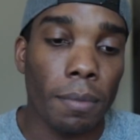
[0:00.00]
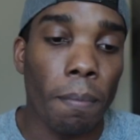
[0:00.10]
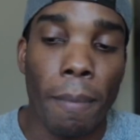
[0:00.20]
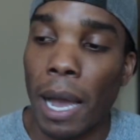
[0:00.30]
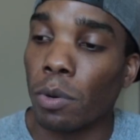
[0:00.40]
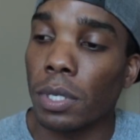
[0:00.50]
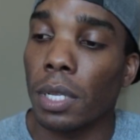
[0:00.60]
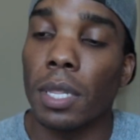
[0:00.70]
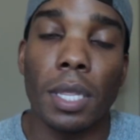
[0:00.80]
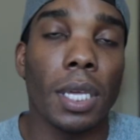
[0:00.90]
mount
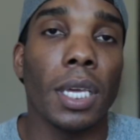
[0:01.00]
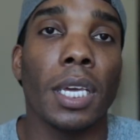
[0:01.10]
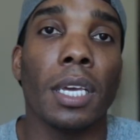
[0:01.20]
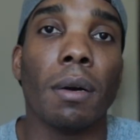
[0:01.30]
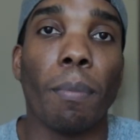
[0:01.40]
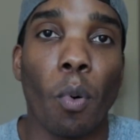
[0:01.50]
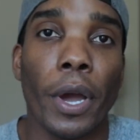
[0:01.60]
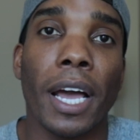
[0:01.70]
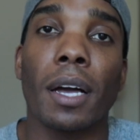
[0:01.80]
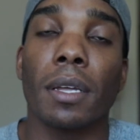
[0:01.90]
the
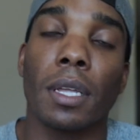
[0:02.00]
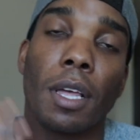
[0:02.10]
Boya,